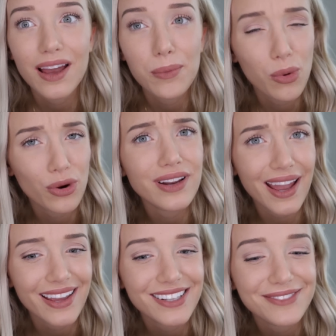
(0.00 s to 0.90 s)
a poor
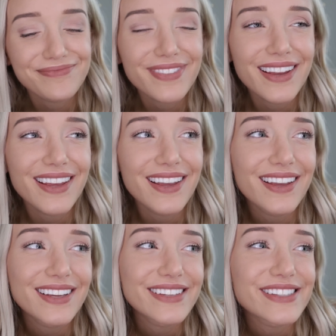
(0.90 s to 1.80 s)
diet.
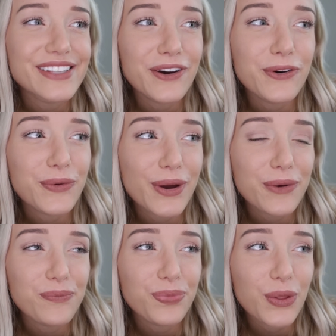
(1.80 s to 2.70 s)
So
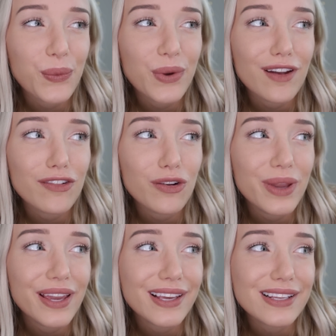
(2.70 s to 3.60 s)
wherever
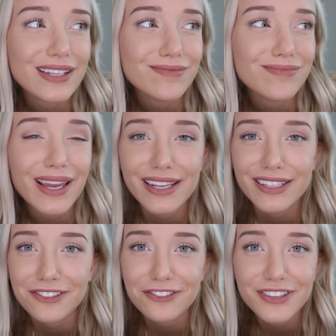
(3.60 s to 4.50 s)
we can make a
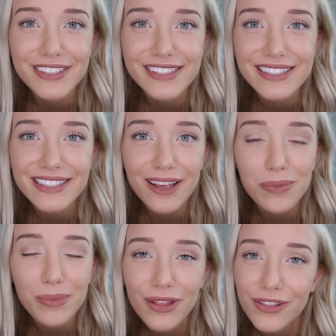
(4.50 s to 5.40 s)
difference and
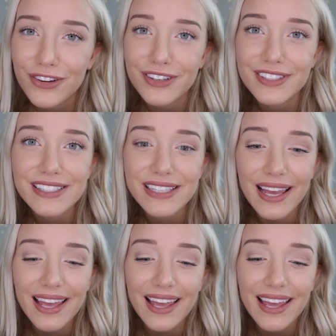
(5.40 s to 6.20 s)
help others,